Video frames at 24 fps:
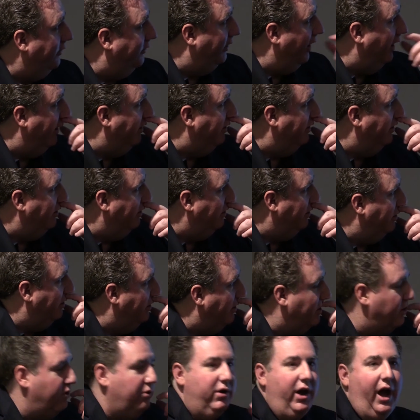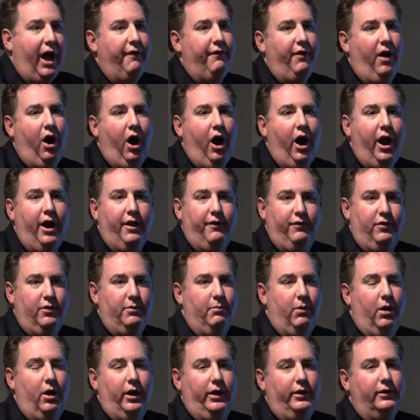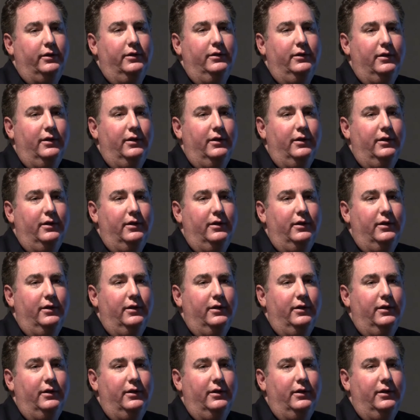said, "You got out of your mind.